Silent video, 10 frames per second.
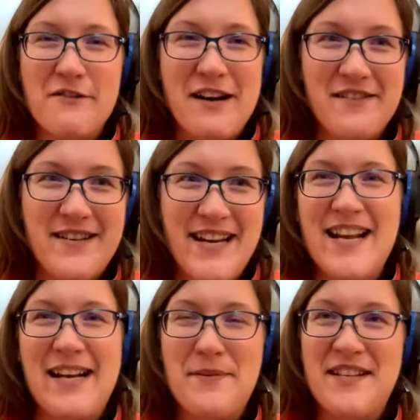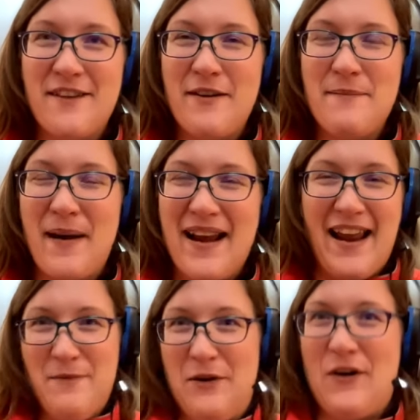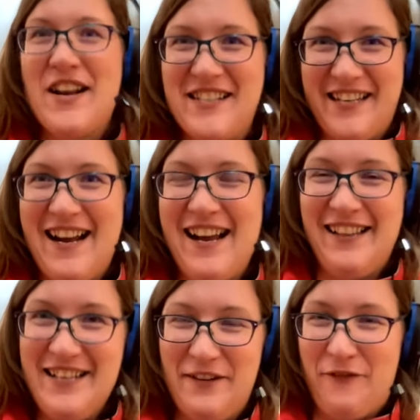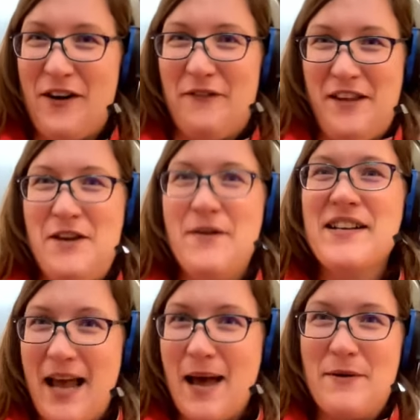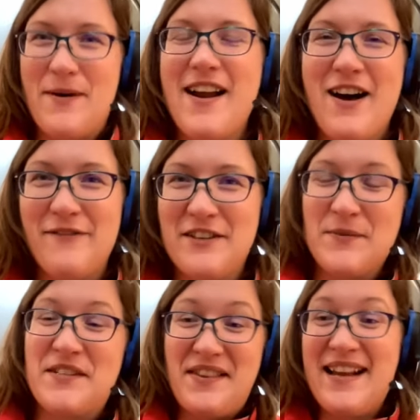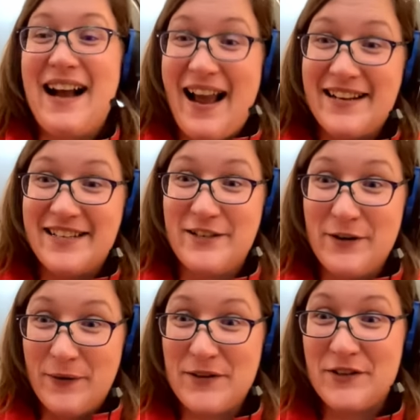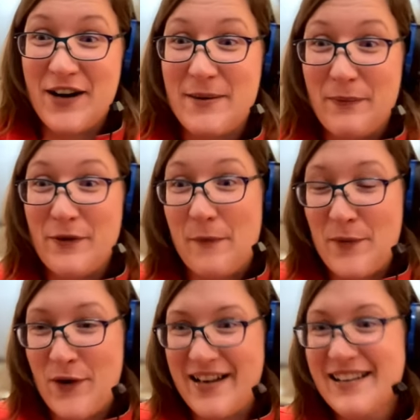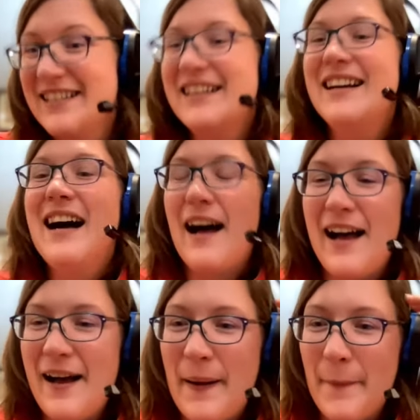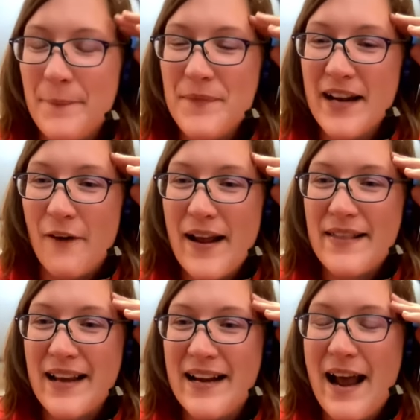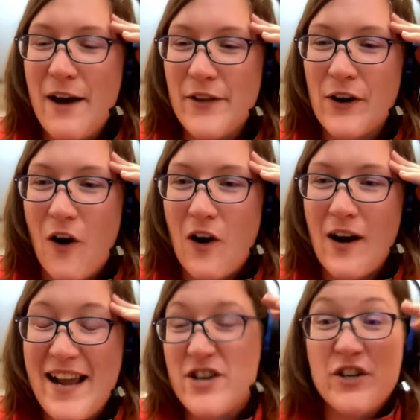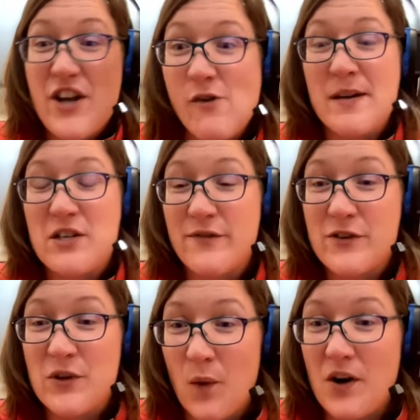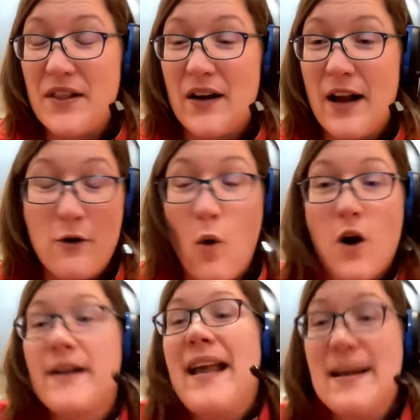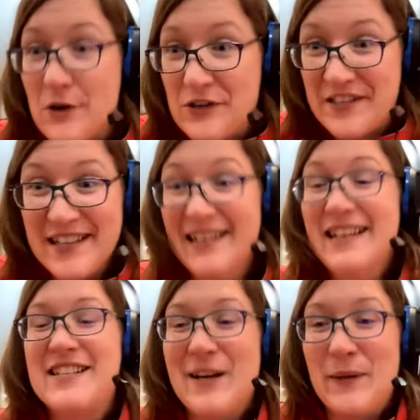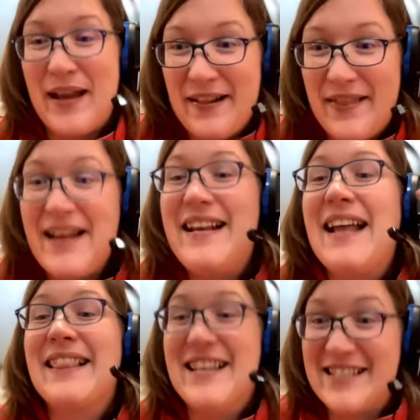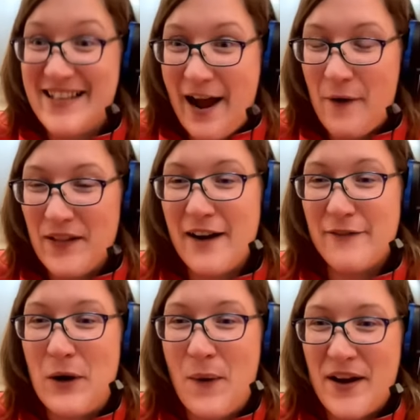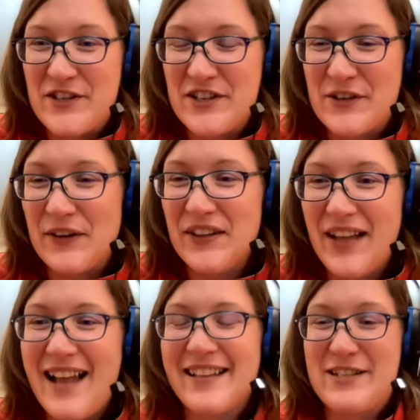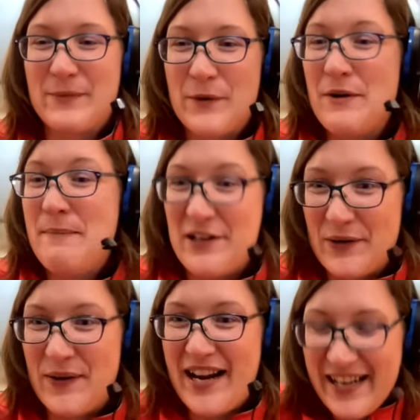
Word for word: around digging up stuff on my Animal Crossing island in front of the U.S. Copyright Office was a thing I had to do to try to prove a point. You know, and I think now there are, I actually know a bunch of folks who work there now who are gamers, so like they get this now. A lot of the questions are a lot less rudimentary